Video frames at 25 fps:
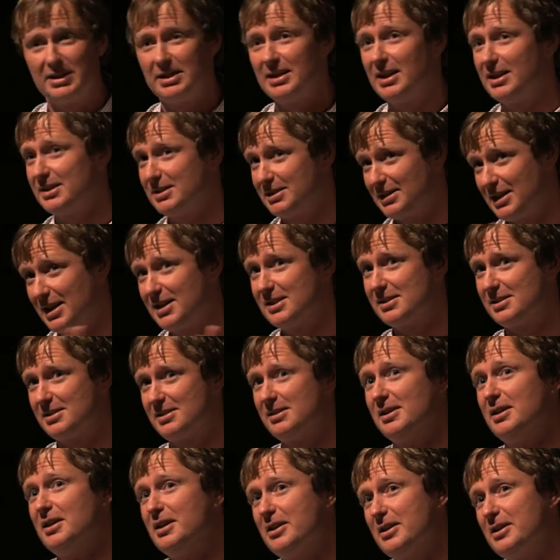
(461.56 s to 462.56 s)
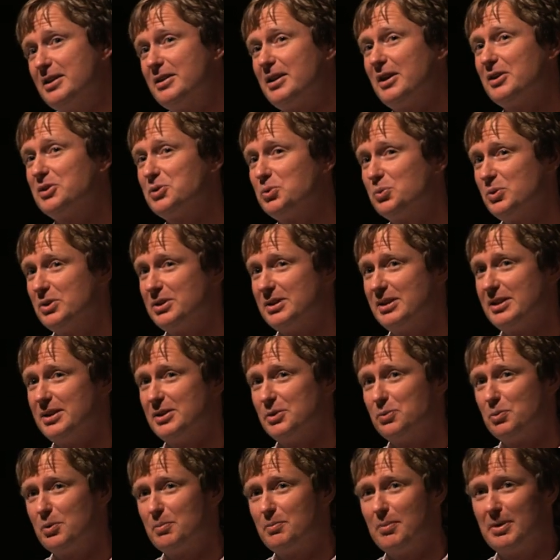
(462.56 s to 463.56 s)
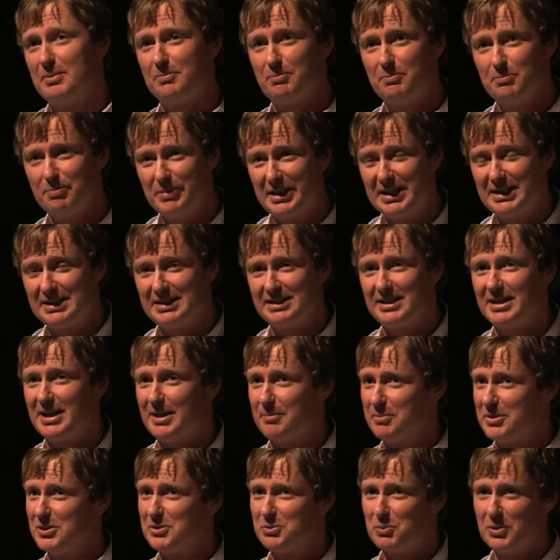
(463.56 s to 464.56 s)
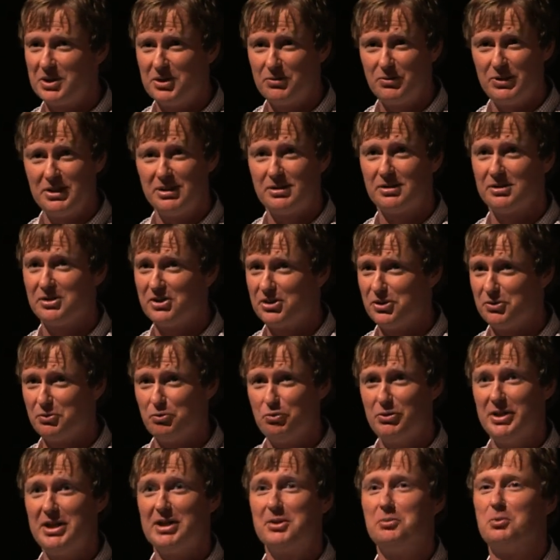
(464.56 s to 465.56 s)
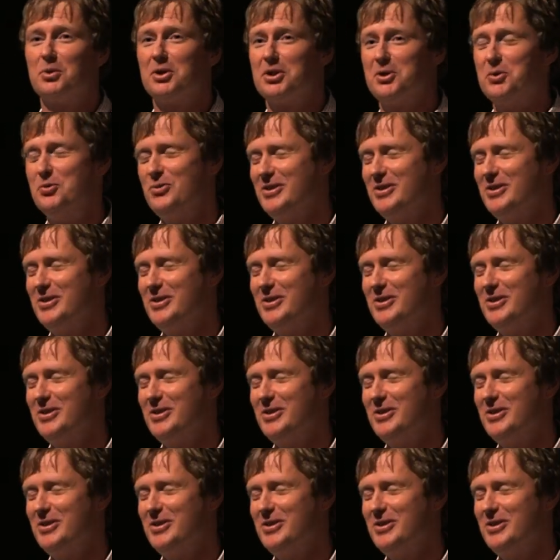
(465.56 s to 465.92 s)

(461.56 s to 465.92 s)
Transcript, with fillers: that, that's that's the worst thing. Is one big tip is when you're researching, read what you're